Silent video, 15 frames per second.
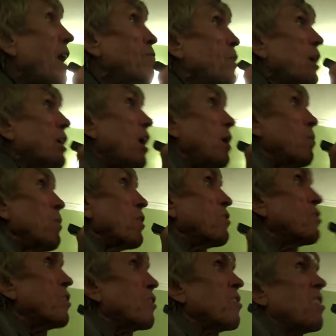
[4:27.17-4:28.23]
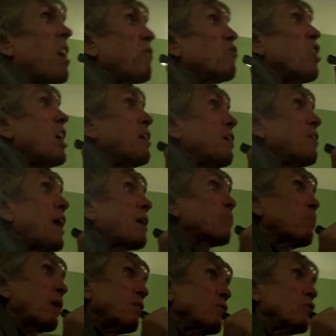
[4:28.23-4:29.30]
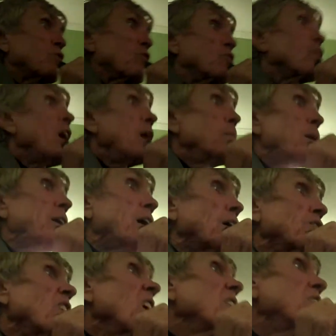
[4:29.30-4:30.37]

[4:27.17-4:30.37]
have become mystics. They've taken that medicine because